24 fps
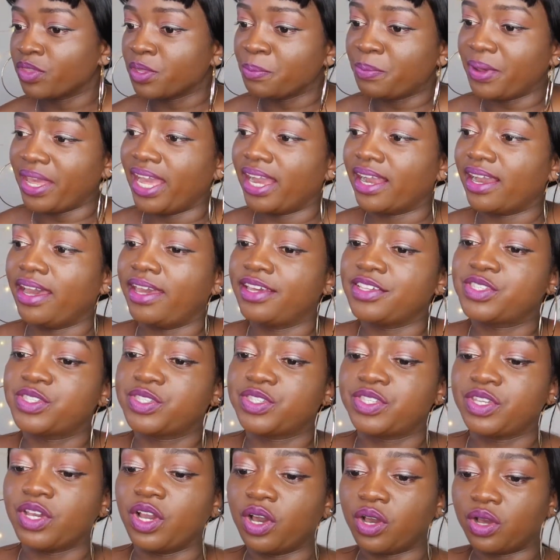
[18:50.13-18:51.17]
But yeah guys,
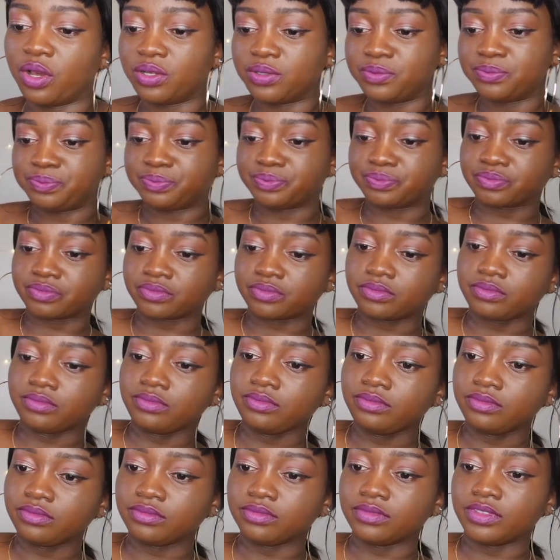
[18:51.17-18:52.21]
so
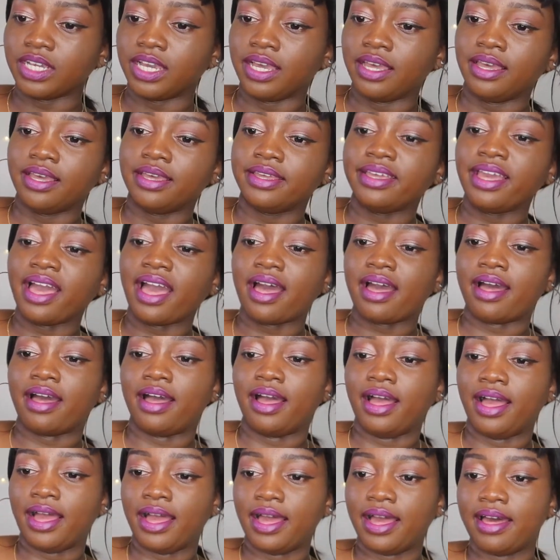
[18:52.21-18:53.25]
yeah,
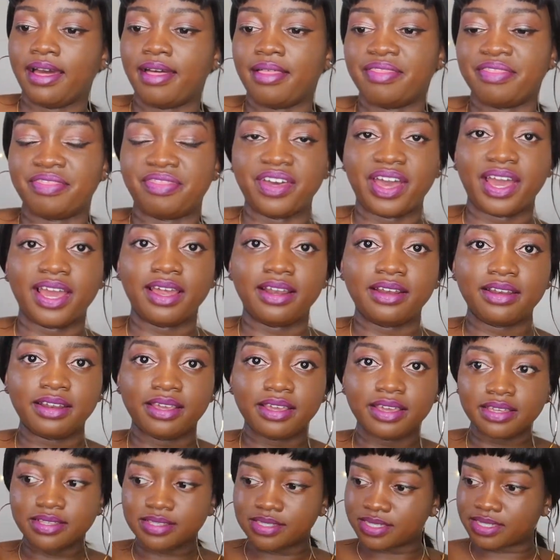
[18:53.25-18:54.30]
that
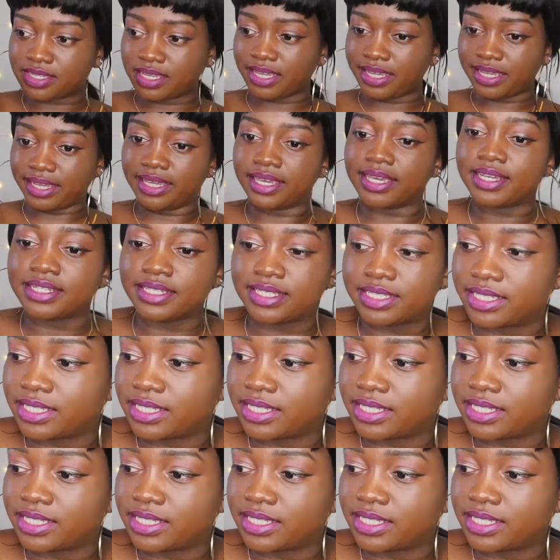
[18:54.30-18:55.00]
is it.